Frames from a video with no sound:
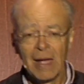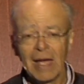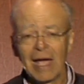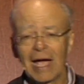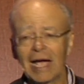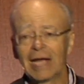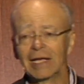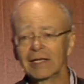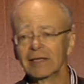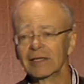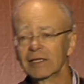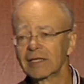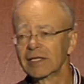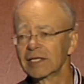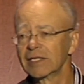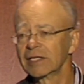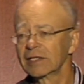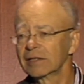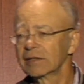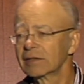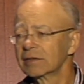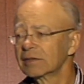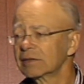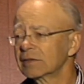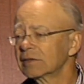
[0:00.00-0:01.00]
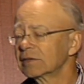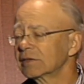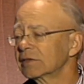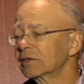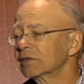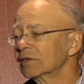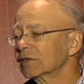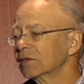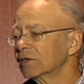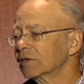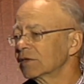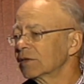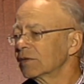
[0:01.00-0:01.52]
And the
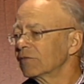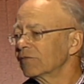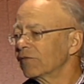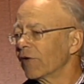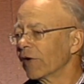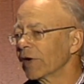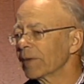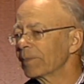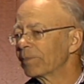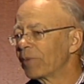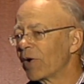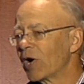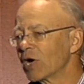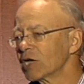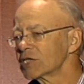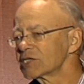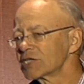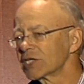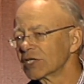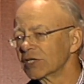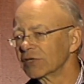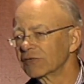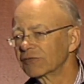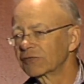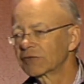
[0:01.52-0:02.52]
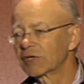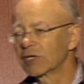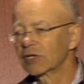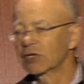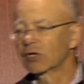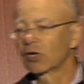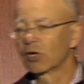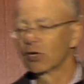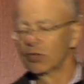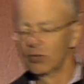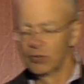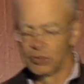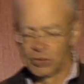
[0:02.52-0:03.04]
very positive
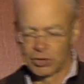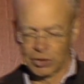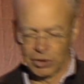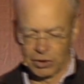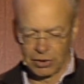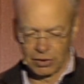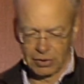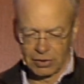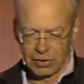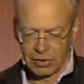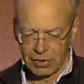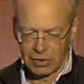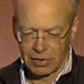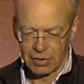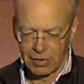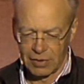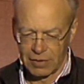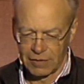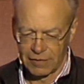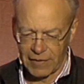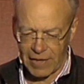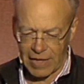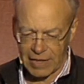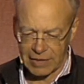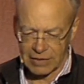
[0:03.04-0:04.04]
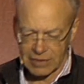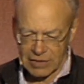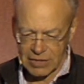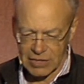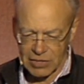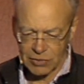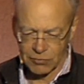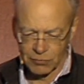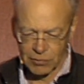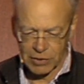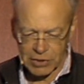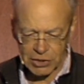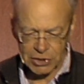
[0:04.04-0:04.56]
conclusion that
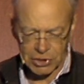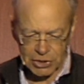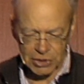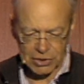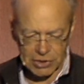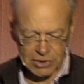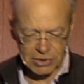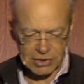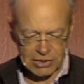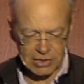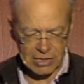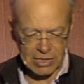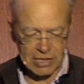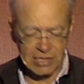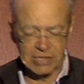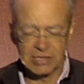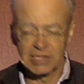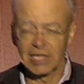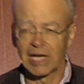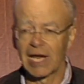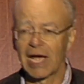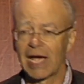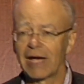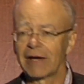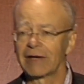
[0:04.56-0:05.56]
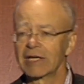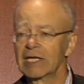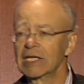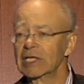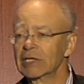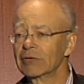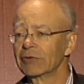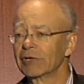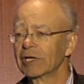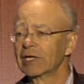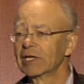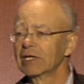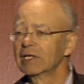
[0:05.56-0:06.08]
he reaches is that our
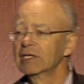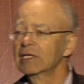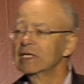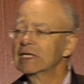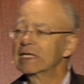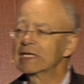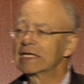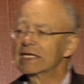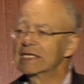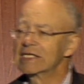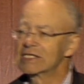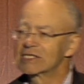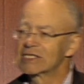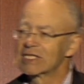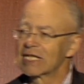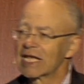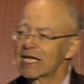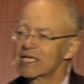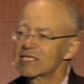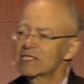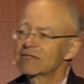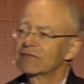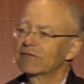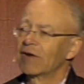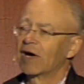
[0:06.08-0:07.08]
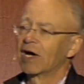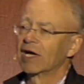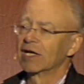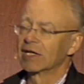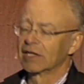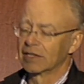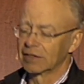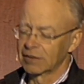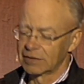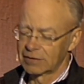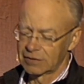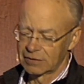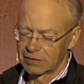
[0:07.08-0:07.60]
era is less
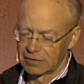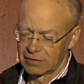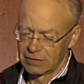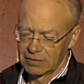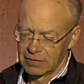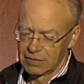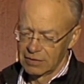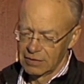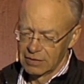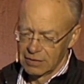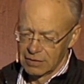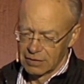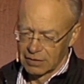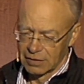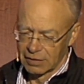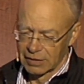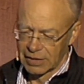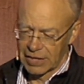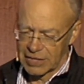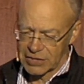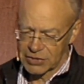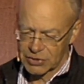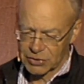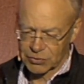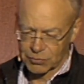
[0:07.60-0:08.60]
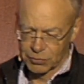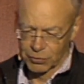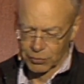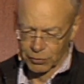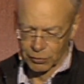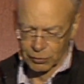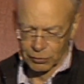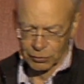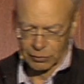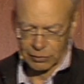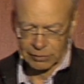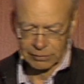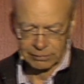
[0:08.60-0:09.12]
violent, less
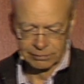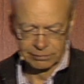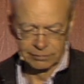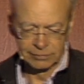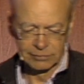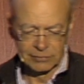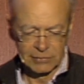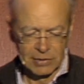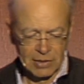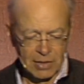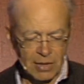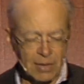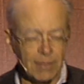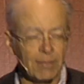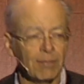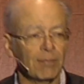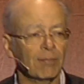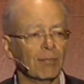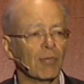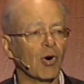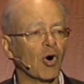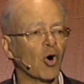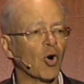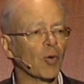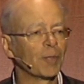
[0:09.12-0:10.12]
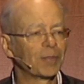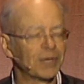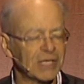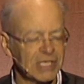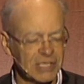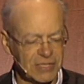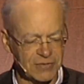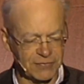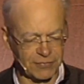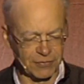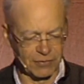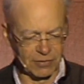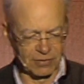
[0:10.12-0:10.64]
cruel, more
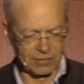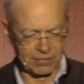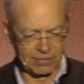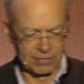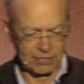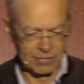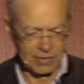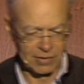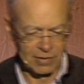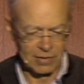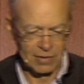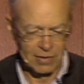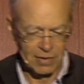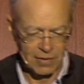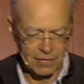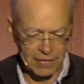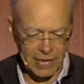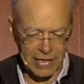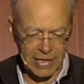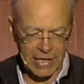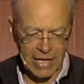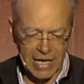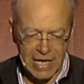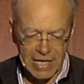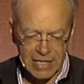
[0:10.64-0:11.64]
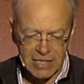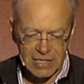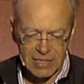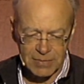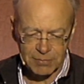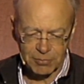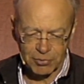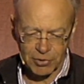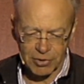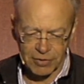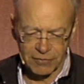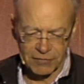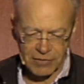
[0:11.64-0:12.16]
peaceful than any
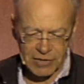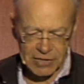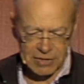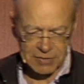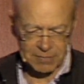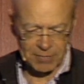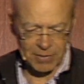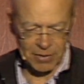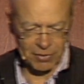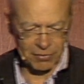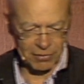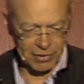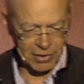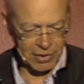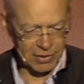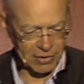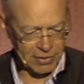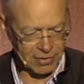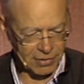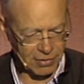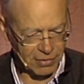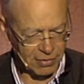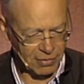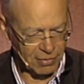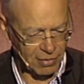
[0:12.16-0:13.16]
previous period